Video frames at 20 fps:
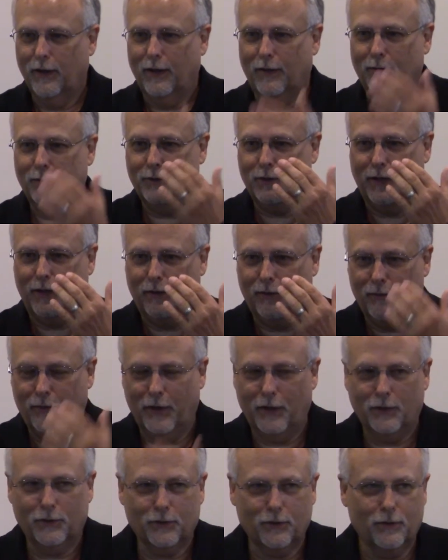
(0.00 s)
of
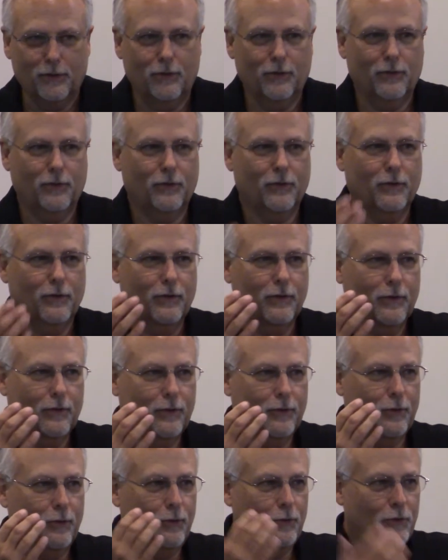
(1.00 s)
salvation
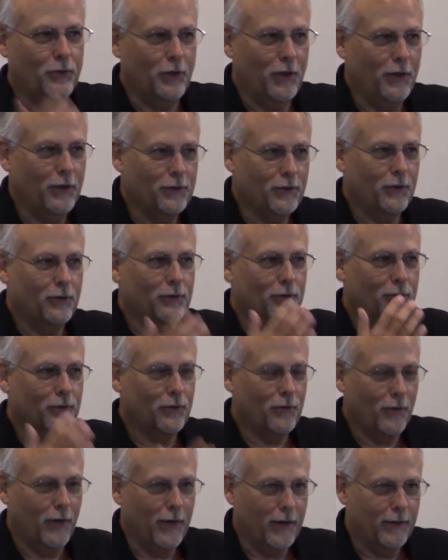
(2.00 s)
through
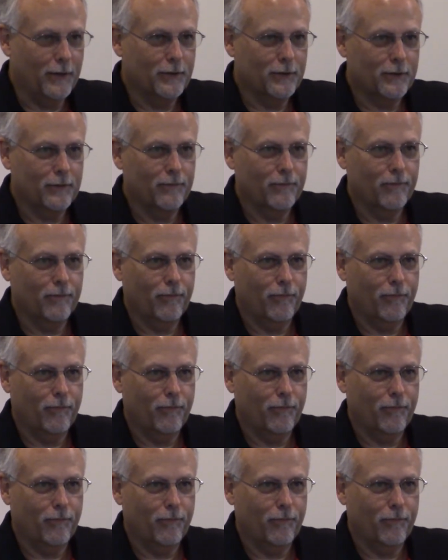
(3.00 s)
Jesus Christ.